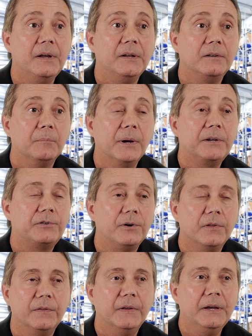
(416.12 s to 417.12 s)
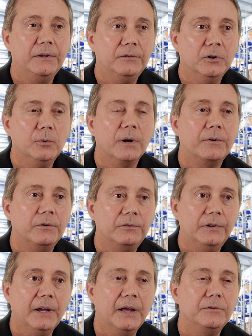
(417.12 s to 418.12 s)
to make sure that they do
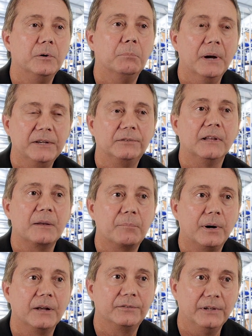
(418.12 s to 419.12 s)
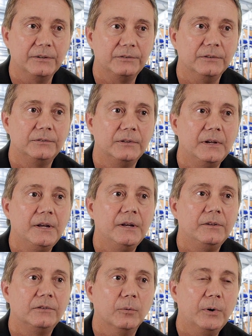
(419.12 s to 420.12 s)
understand your baseline processes.
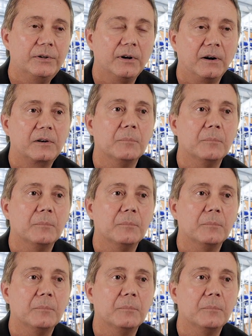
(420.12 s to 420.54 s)
So we talked